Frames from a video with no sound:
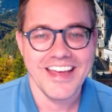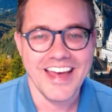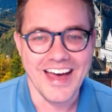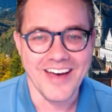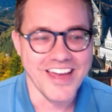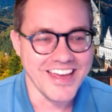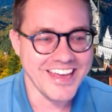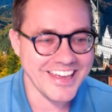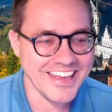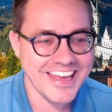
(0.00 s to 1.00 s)
Um,
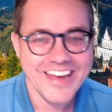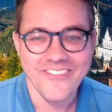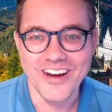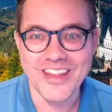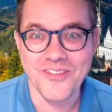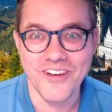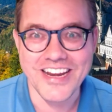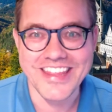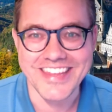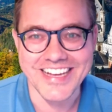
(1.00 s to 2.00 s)
one of the
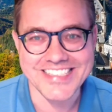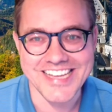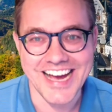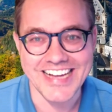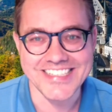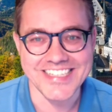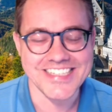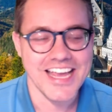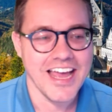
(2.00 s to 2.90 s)
funny things, guys, is